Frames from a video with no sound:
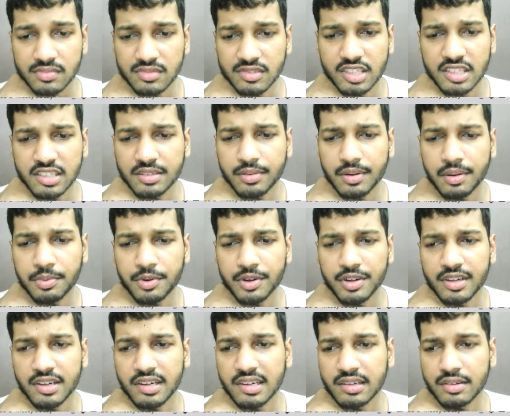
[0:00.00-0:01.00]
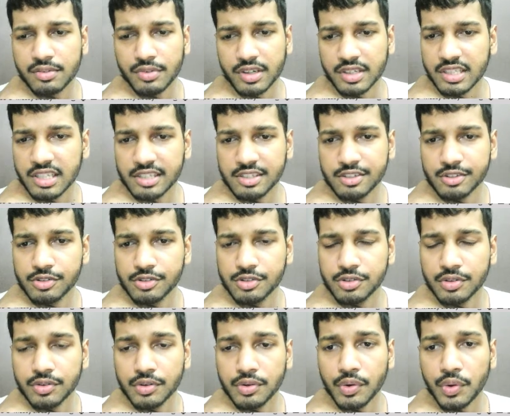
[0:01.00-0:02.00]
Chandapur product, what did
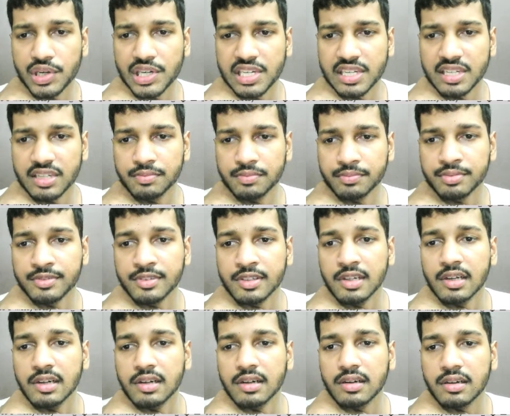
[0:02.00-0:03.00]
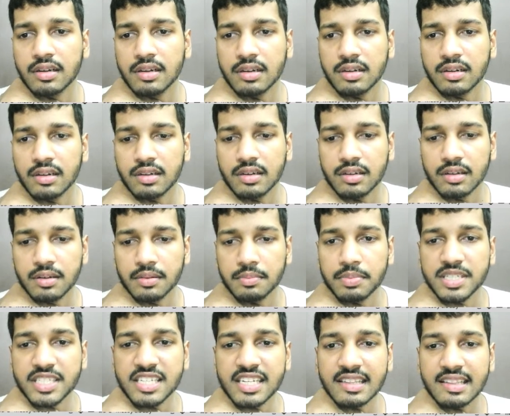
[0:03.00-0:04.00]
they do,
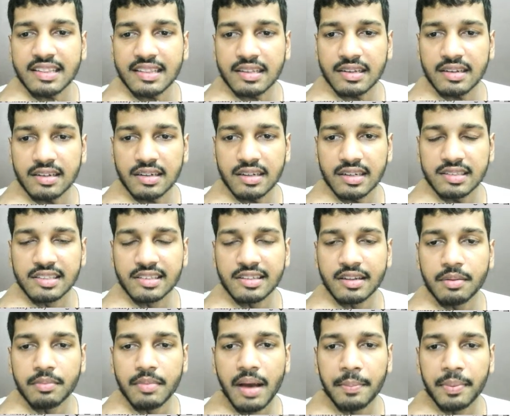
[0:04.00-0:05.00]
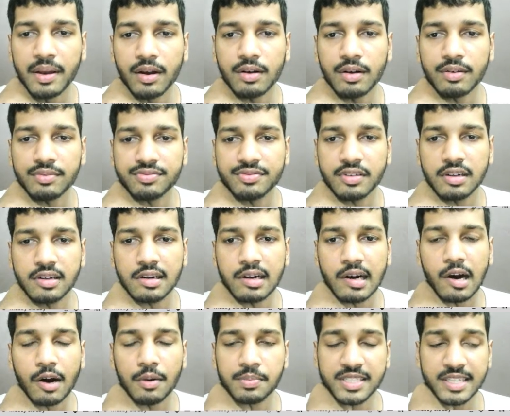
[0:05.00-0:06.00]
and business. This is a mapping of
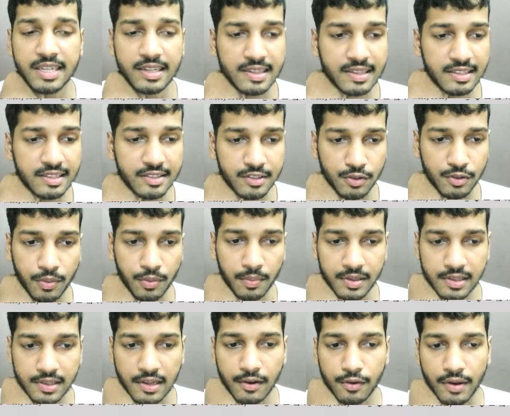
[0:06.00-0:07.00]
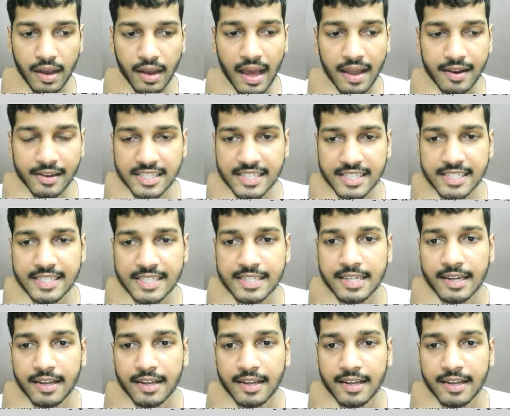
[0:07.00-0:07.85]
how business is known in the locality.